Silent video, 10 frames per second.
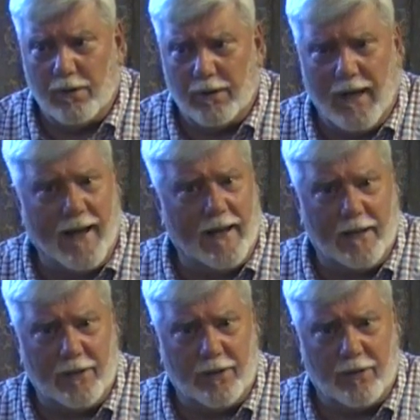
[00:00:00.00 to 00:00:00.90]

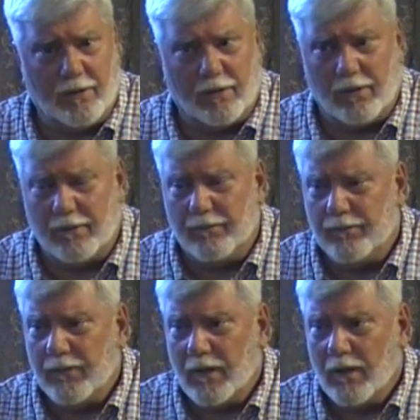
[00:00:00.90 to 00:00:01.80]
kodesh or
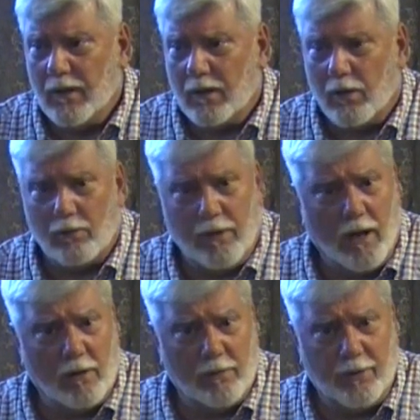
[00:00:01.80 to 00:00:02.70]

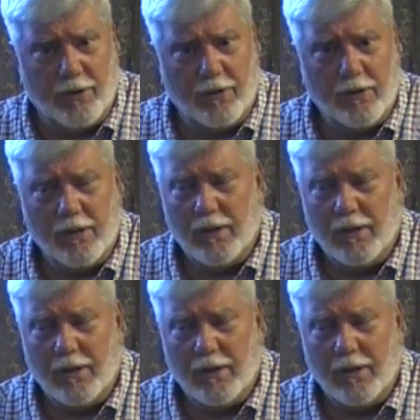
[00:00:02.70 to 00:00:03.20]
Kadosh